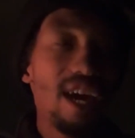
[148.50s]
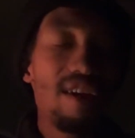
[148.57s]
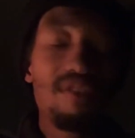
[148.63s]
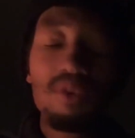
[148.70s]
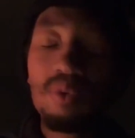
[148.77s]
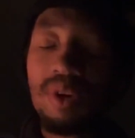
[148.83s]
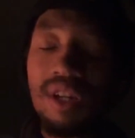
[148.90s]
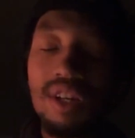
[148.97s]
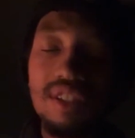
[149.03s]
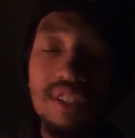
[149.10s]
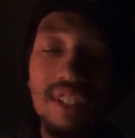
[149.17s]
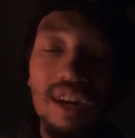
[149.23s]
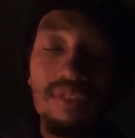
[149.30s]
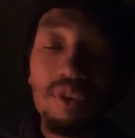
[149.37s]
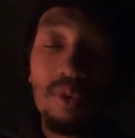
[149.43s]
everyone
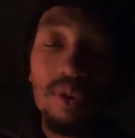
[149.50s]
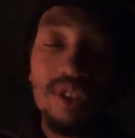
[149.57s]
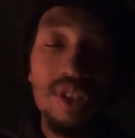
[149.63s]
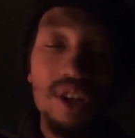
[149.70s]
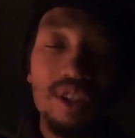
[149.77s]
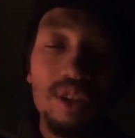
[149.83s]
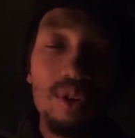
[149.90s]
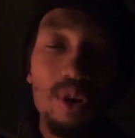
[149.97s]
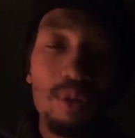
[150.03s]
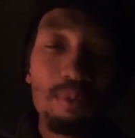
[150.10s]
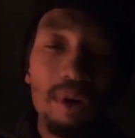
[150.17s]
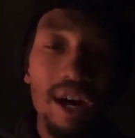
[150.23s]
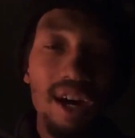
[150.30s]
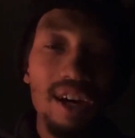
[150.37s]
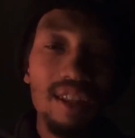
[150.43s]
else, everyone's on their own
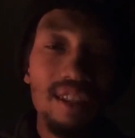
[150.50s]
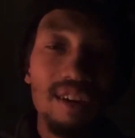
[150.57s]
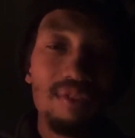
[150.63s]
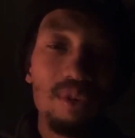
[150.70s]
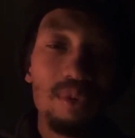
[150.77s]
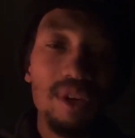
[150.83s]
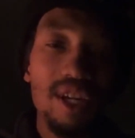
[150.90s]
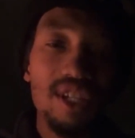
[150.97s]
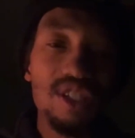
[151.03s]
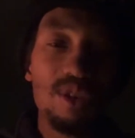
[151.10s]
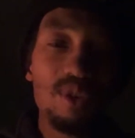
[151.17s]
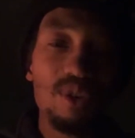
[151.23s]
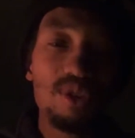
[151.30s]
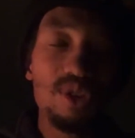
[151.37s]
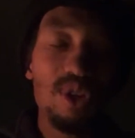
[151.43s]
path. Everyone has
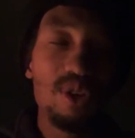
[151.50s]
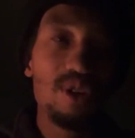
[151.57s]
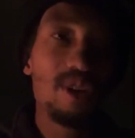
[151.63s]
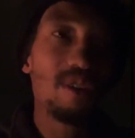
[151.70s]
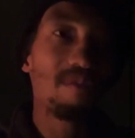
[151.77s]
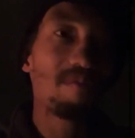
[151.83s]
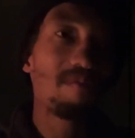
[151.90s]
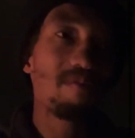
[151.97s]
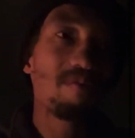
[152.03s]
their own journey.